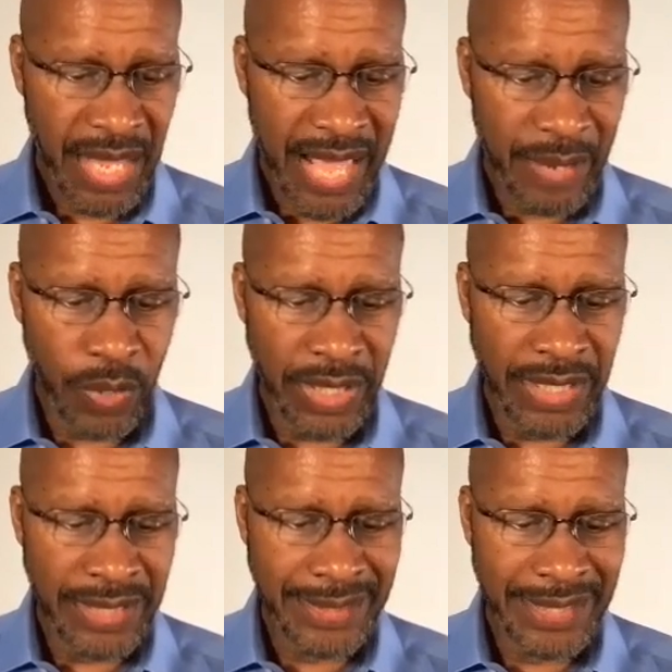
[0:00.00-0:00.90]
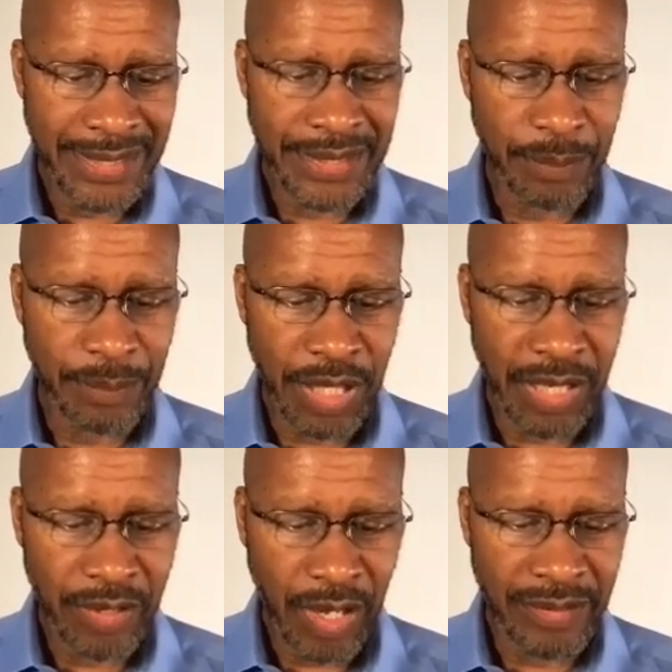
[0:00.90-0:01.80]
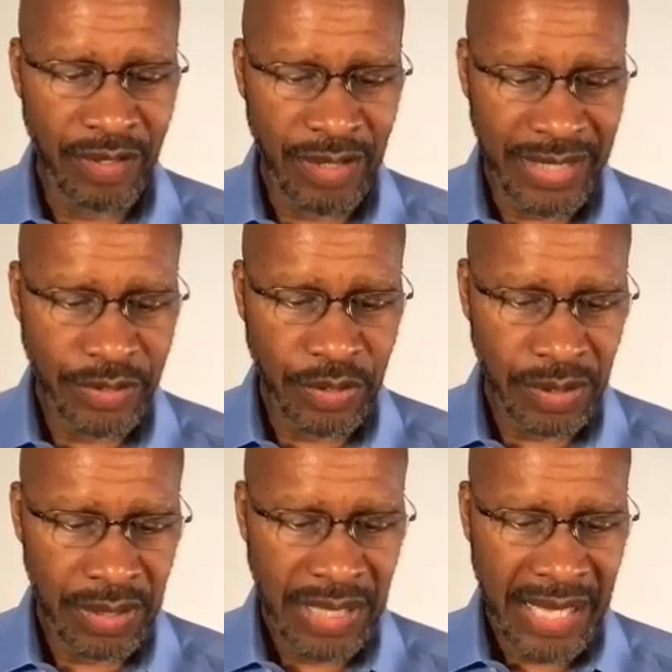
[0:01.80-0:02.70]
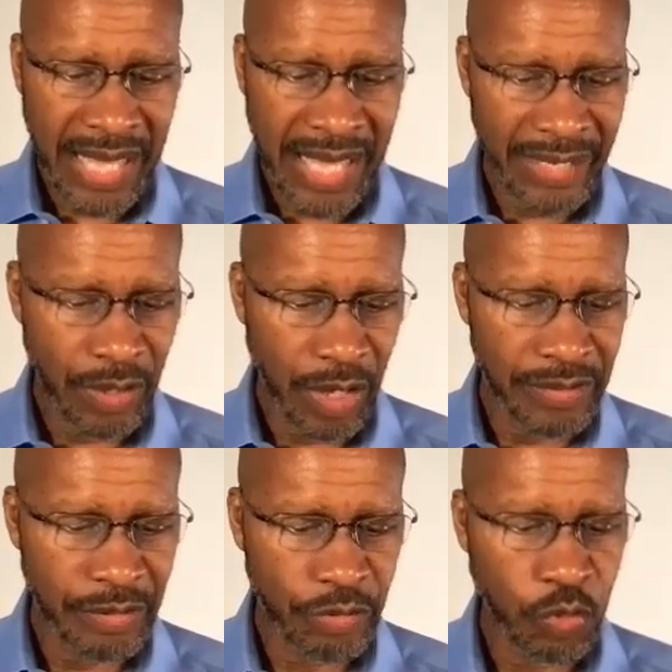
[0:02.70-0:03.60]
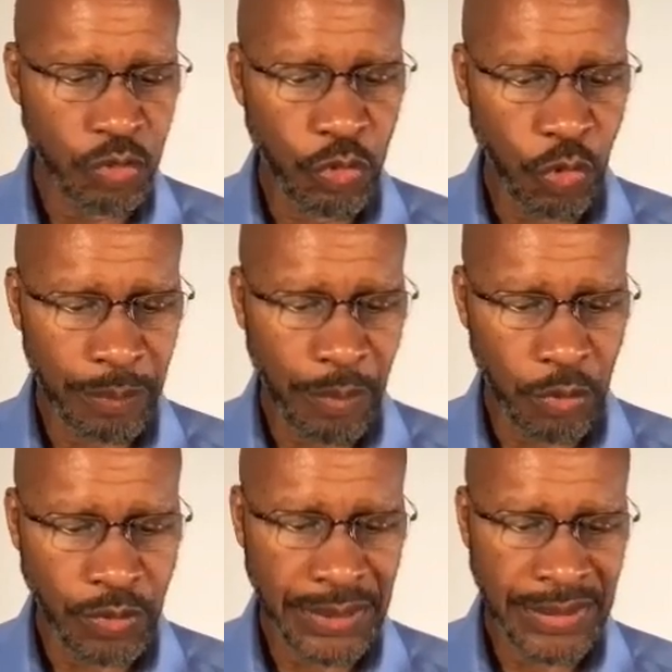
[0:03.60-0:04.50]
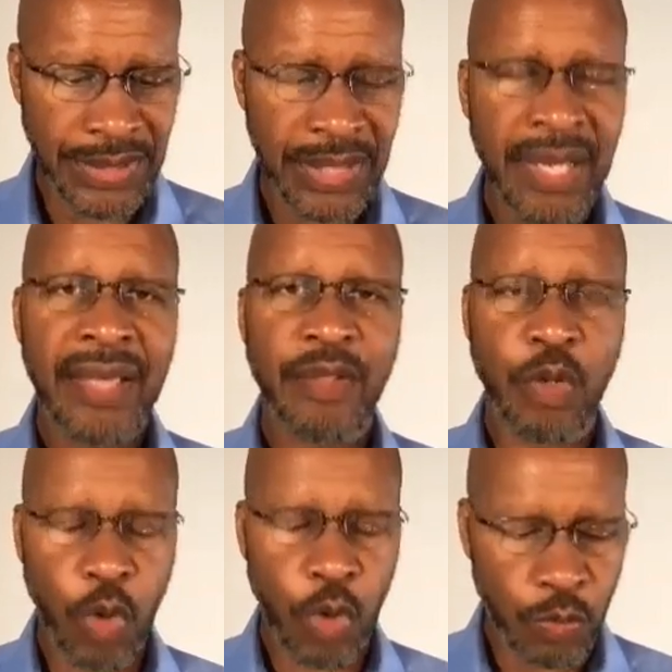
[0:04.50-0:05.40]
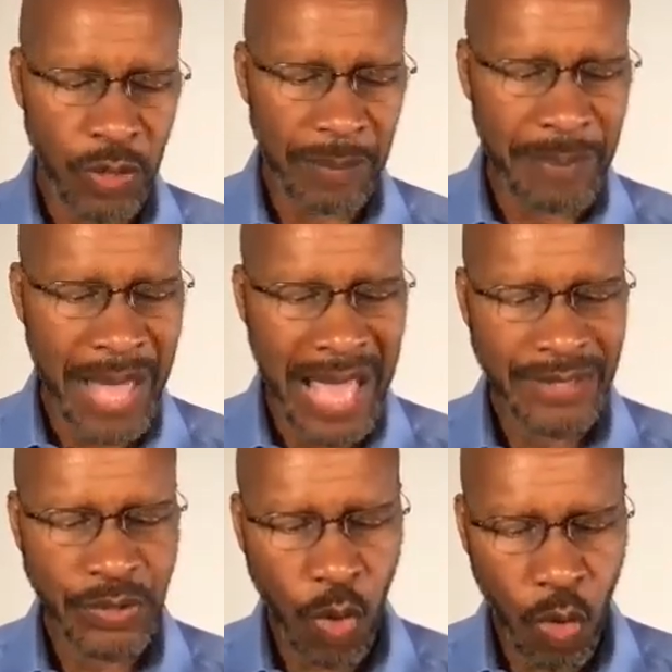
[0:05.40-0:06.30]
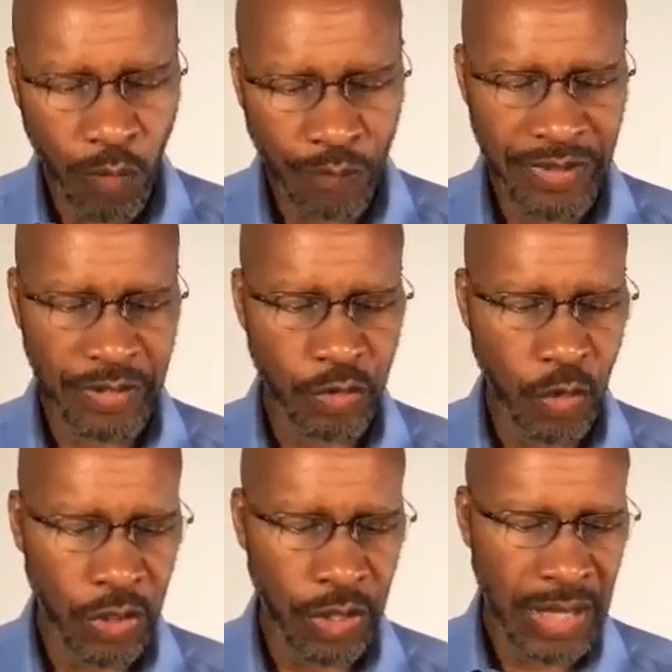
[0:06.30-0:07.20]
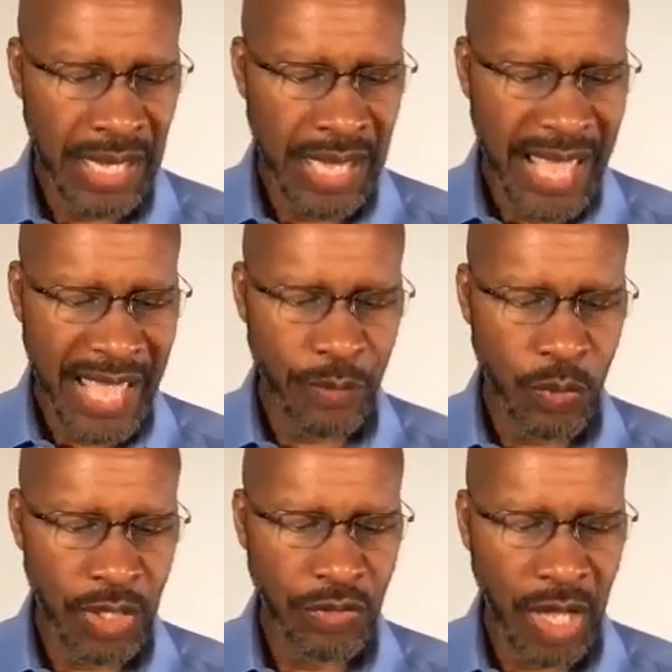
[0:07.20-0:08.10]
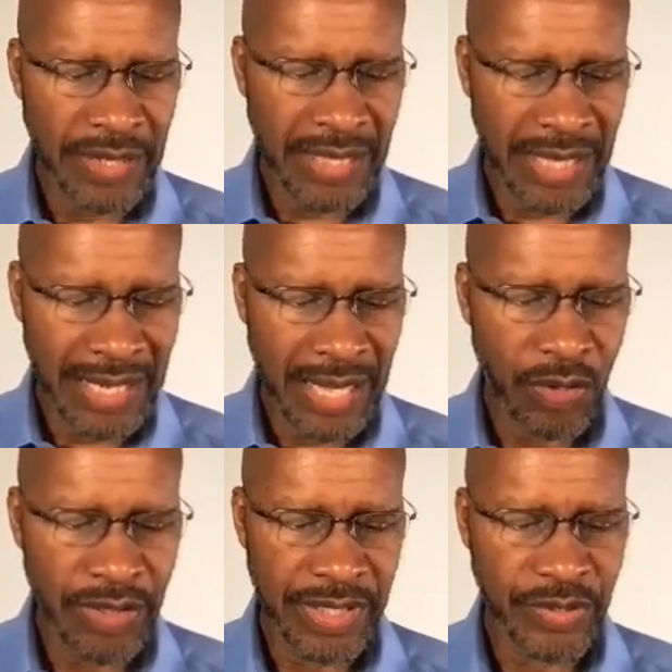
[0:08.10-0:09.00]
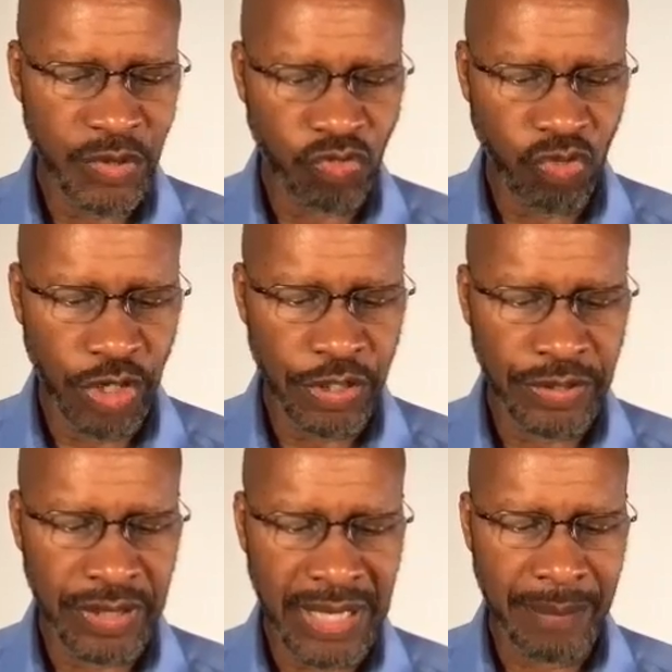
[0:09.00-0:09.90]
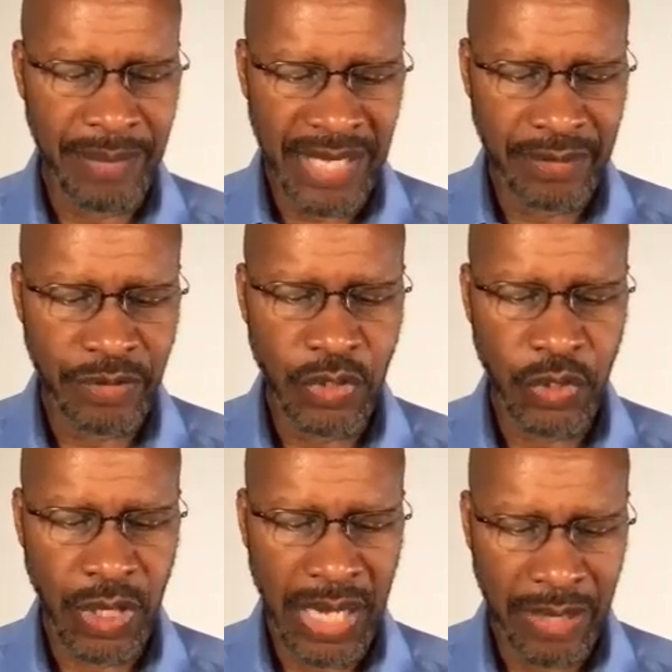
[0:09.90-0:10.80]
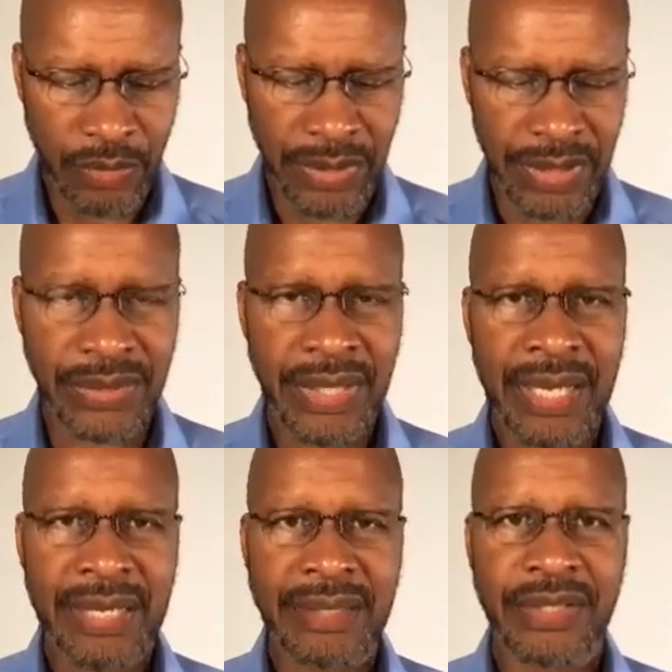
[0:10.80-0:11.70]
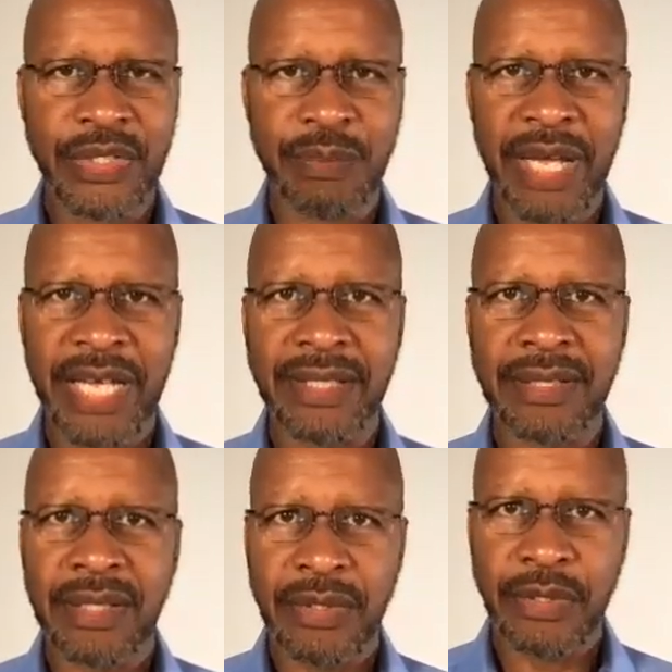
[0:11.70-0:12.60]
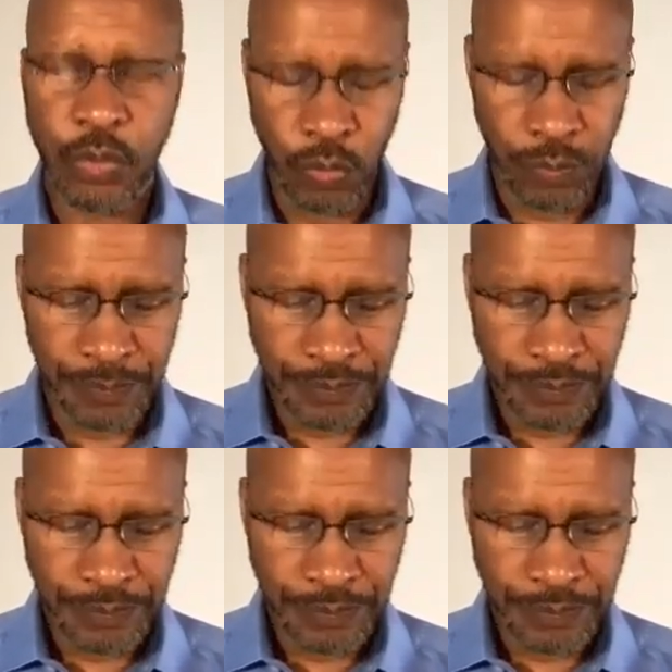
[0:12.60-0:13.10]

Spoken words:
And when he sees the blood on the lintel and on the two doorposts, the Lord will pass over the door and will not allow the destroyer to come into your houses to smite you.